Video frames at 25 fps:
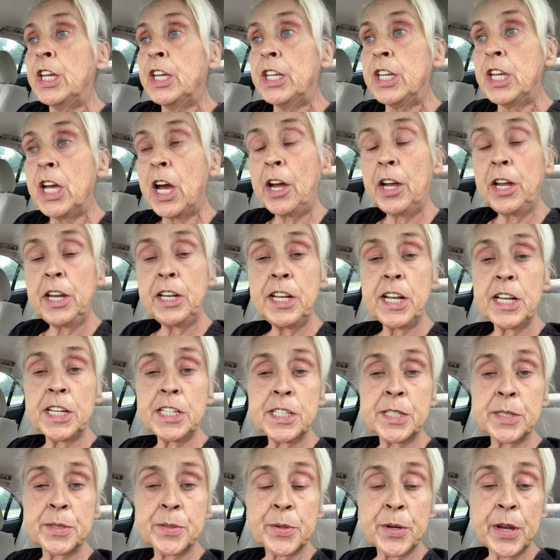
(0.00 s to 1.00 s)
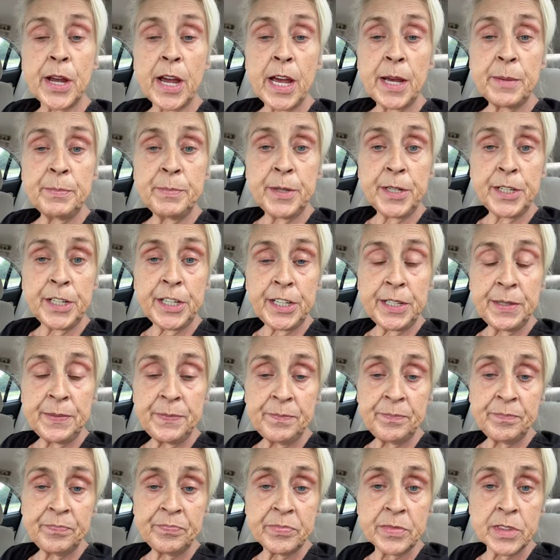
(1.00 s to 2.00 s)
Y'all hit that subscribe
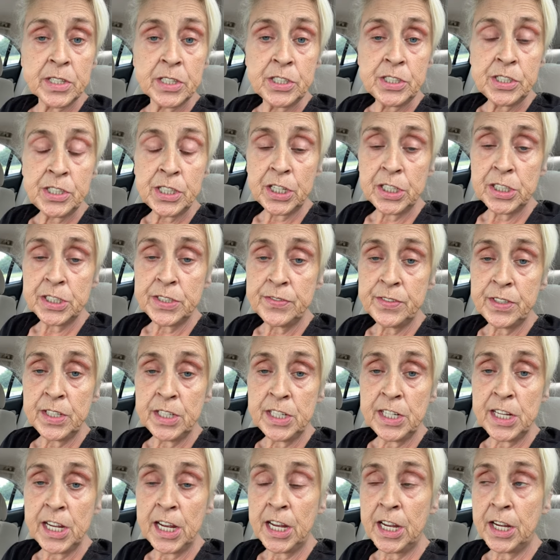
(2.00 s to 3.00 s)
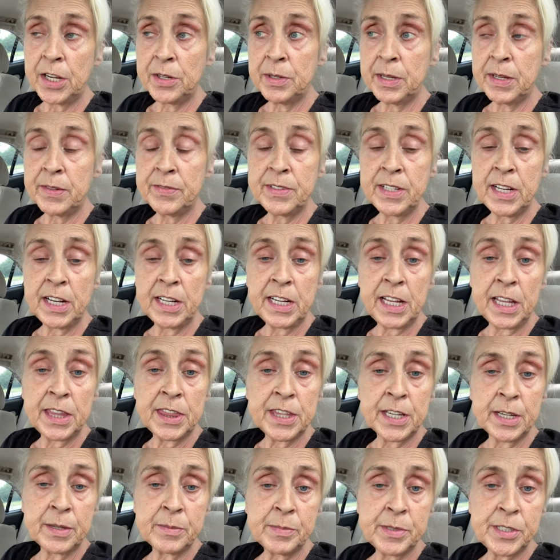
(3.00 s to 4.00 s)
button, share this video, give Daddy a
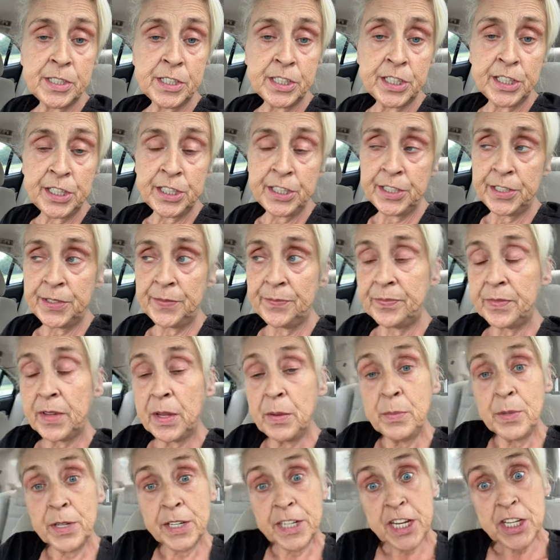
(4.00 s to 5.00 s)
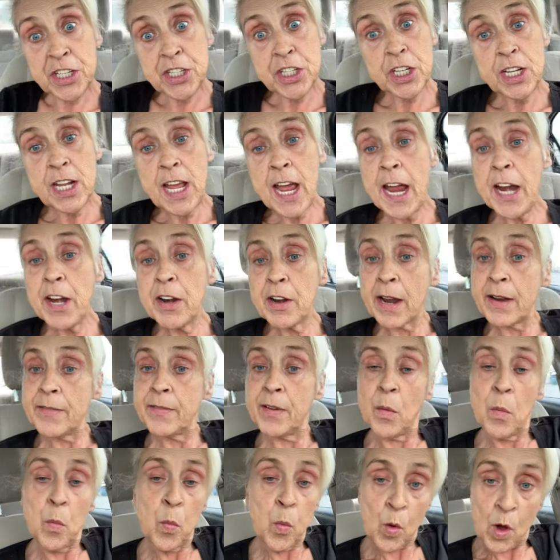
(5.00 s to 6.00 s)
thumbs up. And we'll catch you later. Have
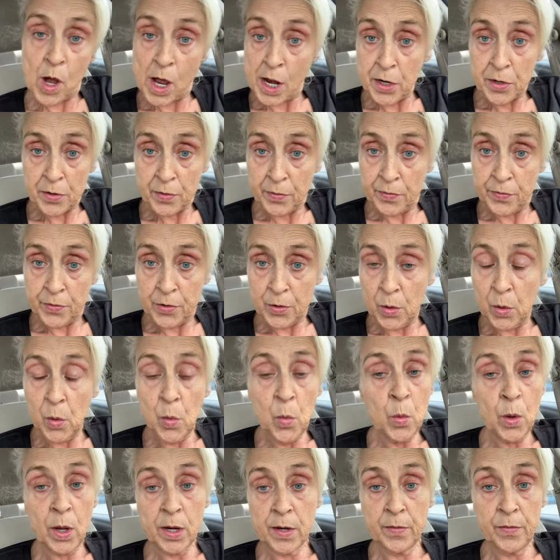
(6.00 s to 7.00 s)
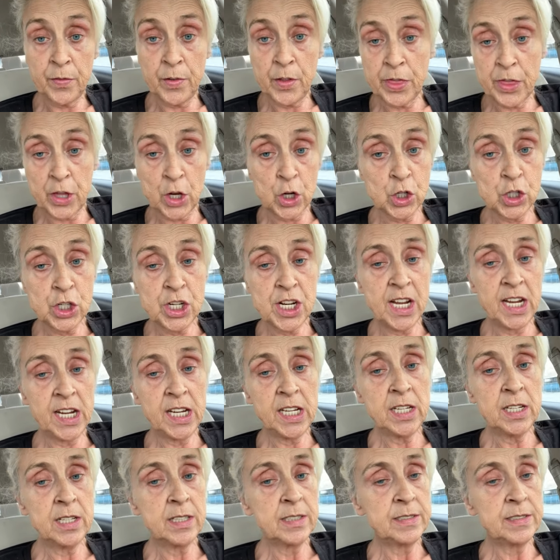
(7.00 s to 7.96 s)
a wonderful, wonderful Thursday.